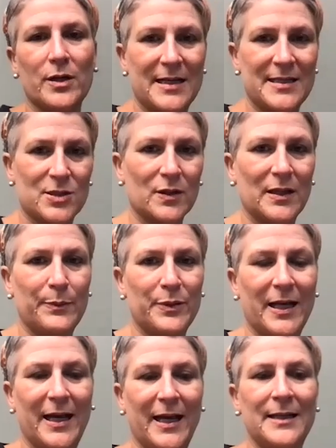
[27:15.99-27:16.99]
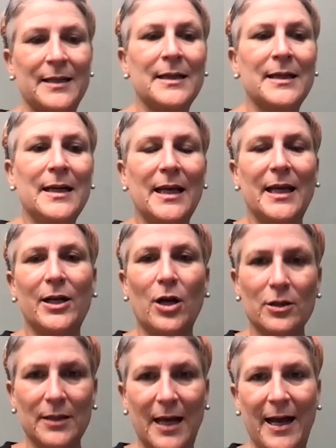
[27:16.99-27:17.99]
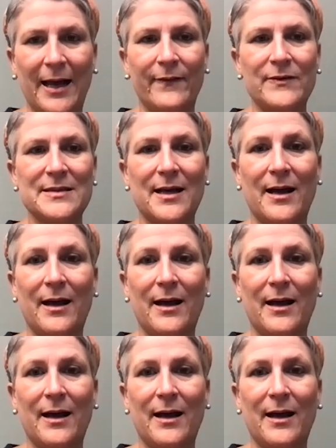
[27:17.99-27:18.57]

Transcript: has certainly played in our lives,